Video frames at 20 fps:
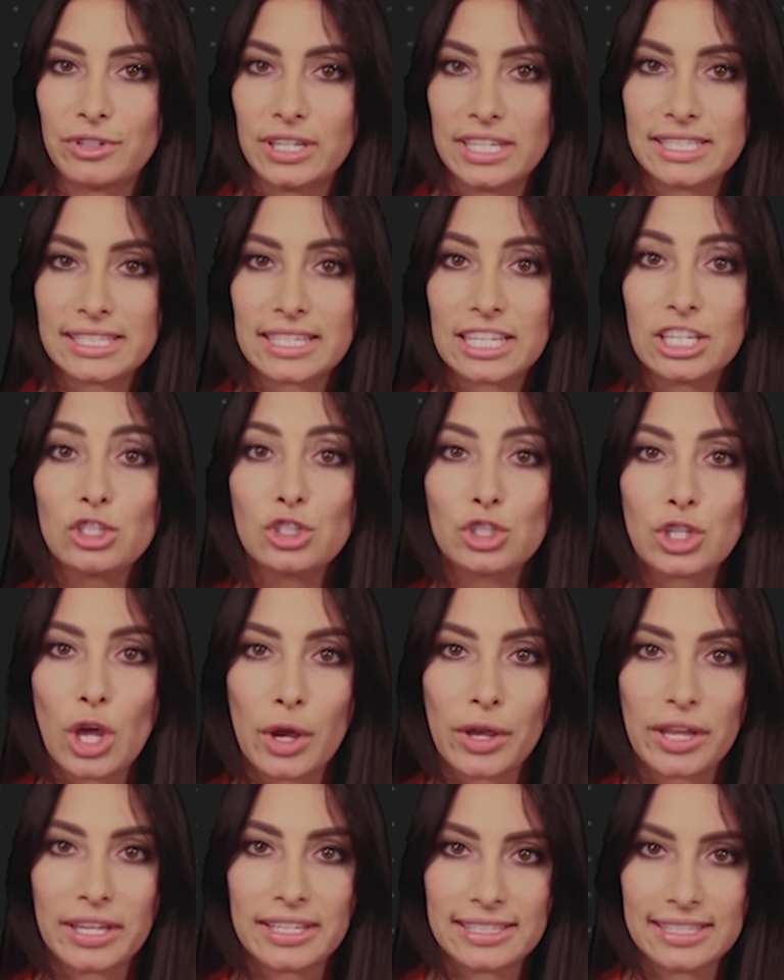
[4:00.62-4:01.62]
risk in
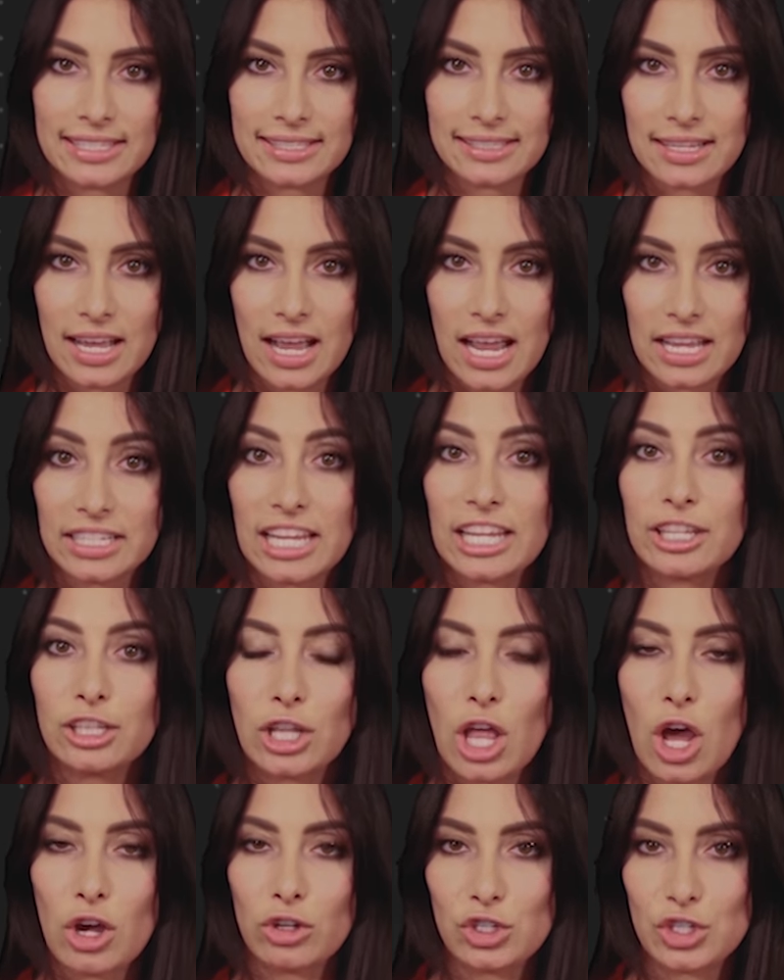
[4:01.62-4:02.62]
token design
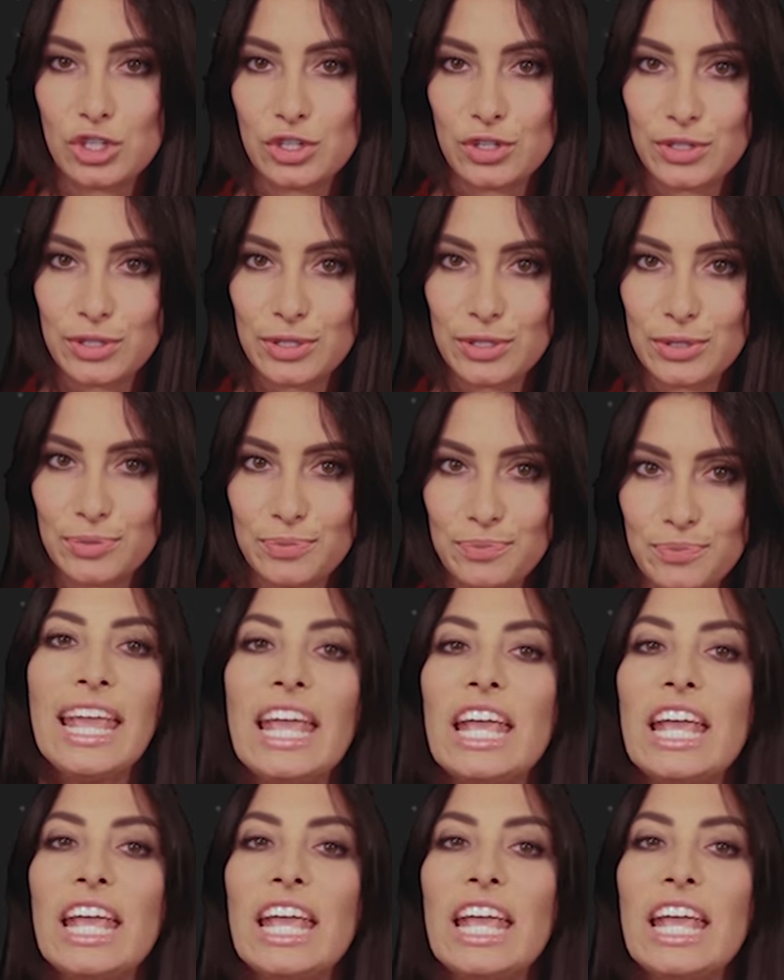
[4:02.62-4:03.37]
and launches.